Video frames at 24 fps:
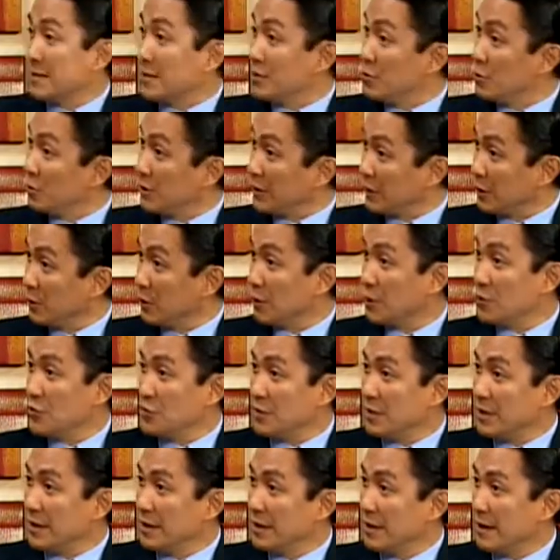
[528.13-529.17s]
is new
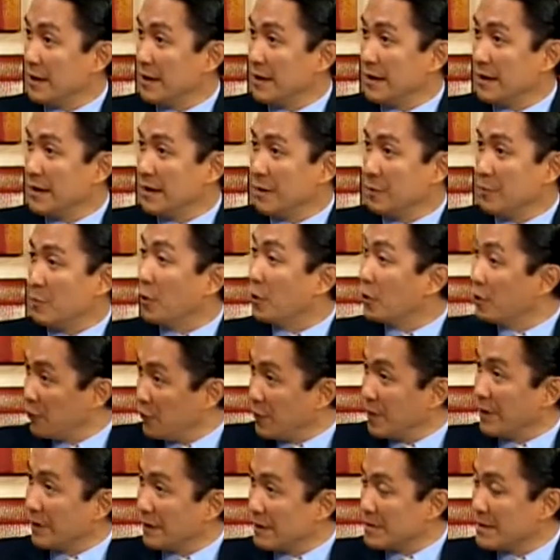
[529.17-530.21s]
technology, and in both
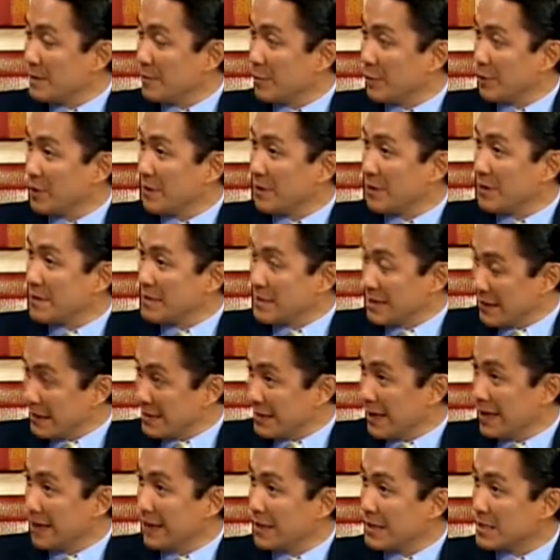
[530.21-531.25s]
fields, in both
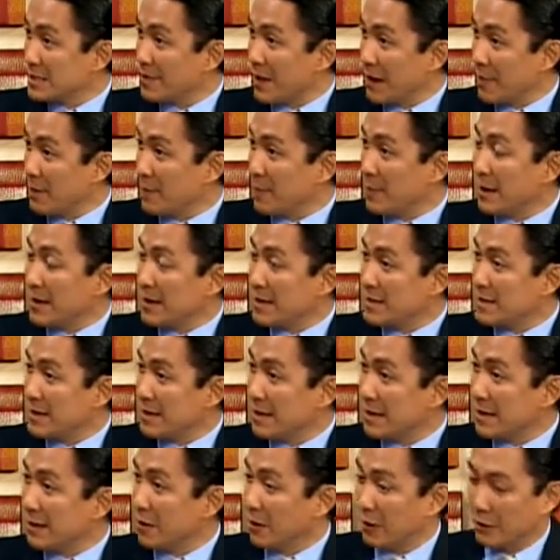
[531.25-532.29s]
aesthetics, family
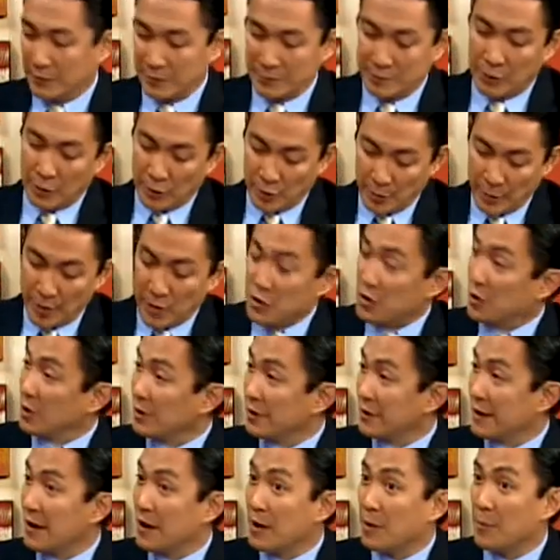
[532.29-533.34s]
medicine, occupational
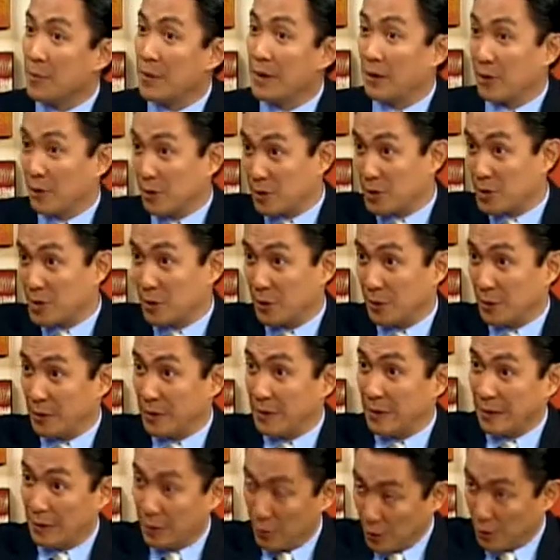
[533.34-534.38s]
therapy, and also
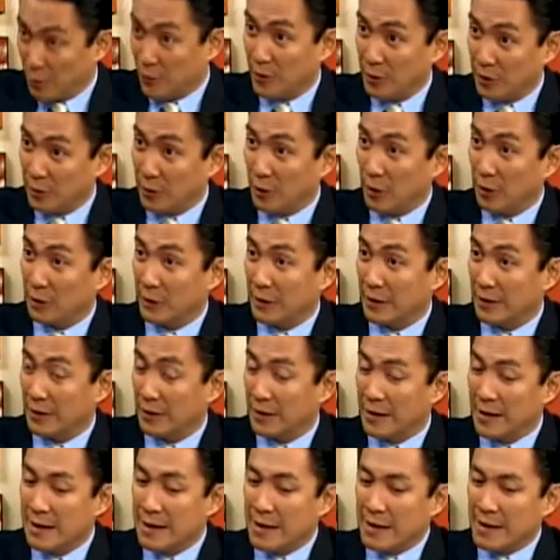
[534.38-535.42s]
in your field, doctor,
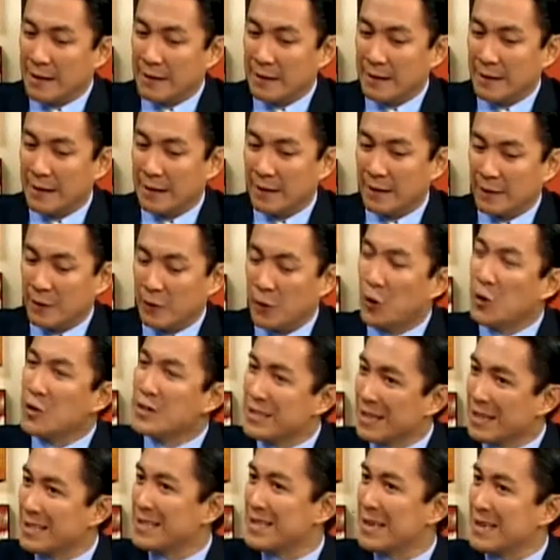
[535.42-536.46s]
that your
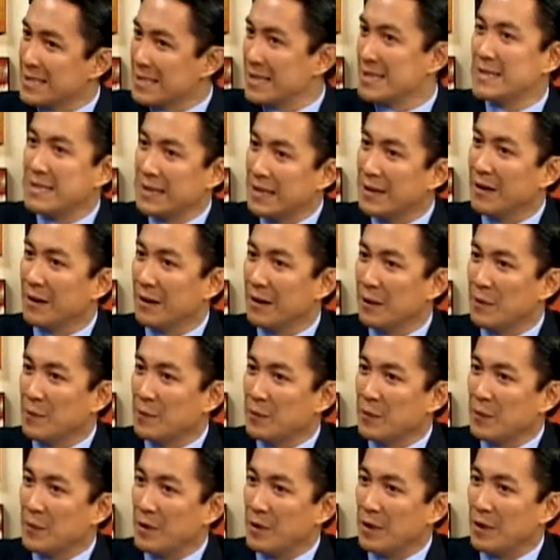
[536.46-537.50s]
successes here,
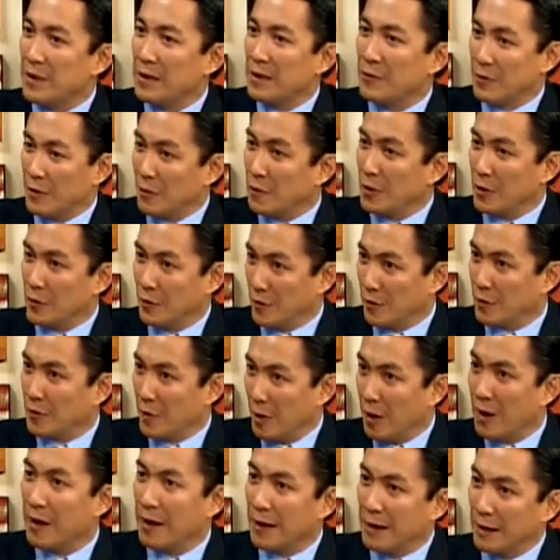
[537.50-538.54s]
if there
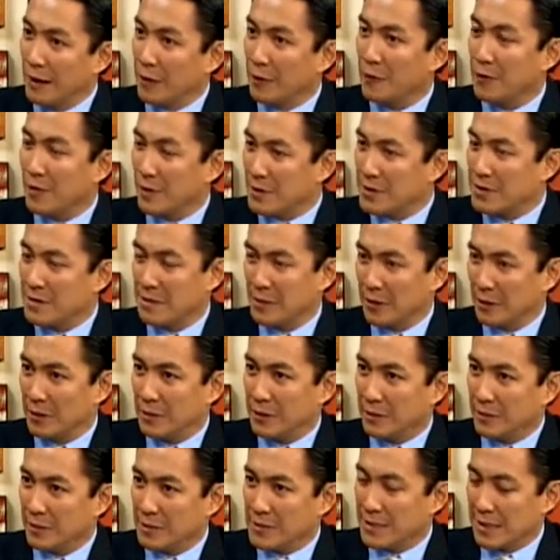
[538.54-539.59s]
are any, if there's
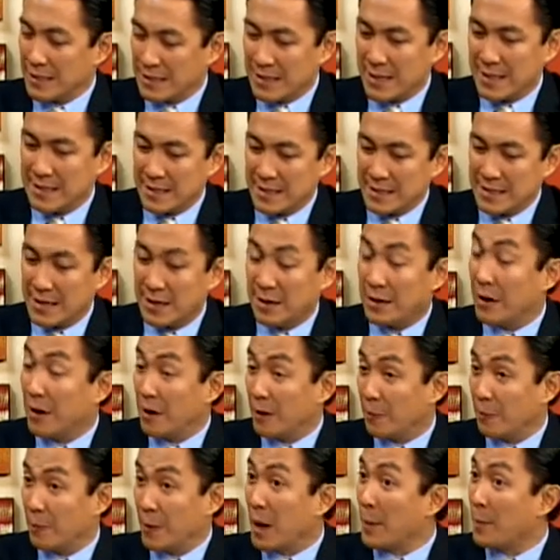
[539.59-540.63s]
successes,
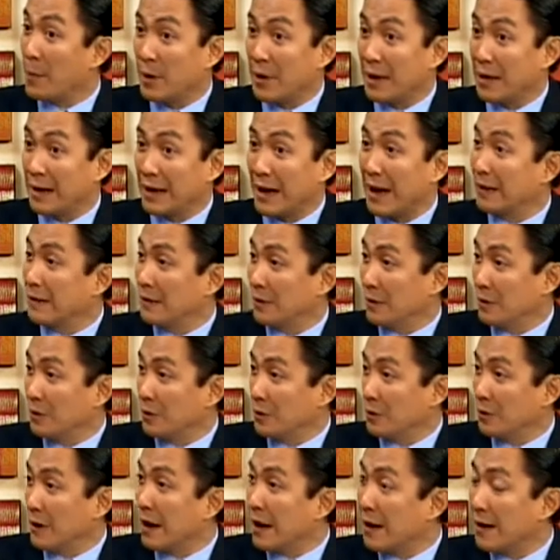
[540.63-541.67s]
are properly
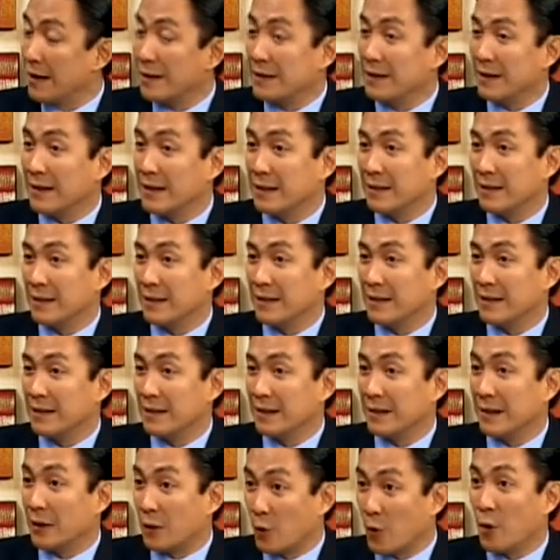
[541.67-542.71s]
logged and
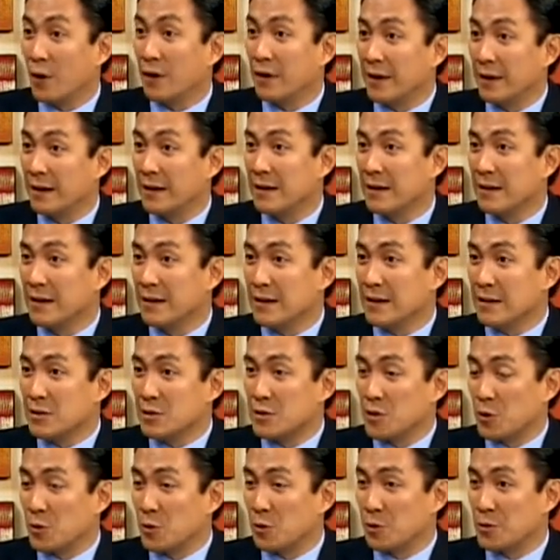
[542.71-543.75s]
recorded,
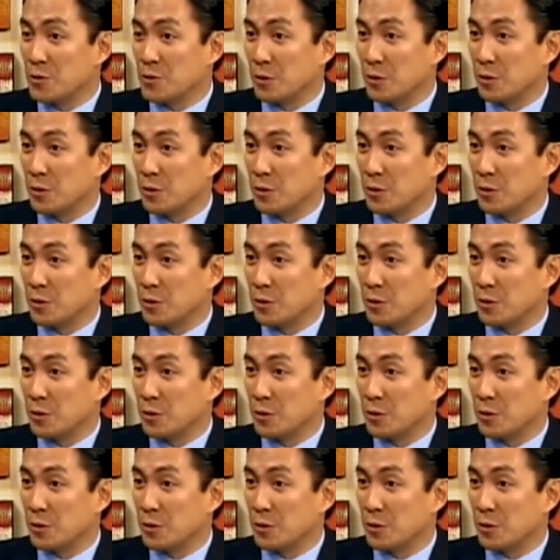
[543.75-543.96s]
so